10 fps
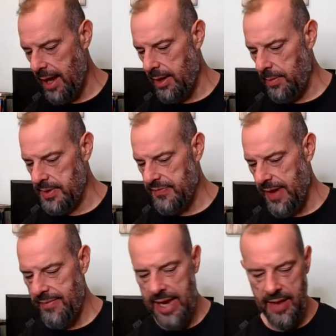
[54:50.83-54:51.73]
almost
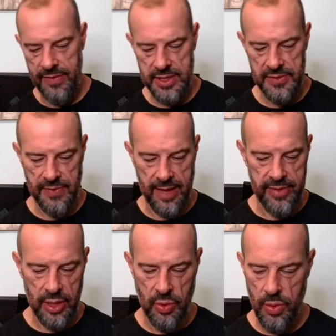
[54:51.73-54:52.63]
5.5 inches,
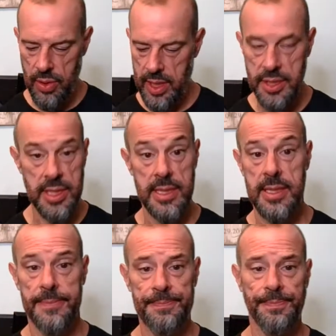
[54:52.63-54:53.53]
5.25
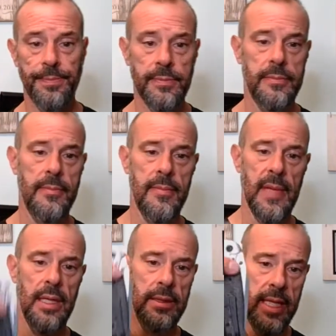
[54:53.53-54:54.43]
inches.
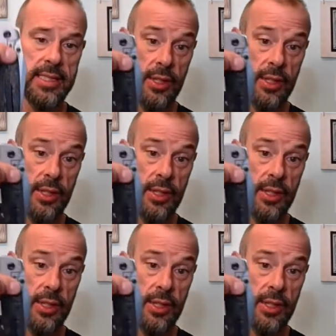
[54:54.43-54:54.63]
It's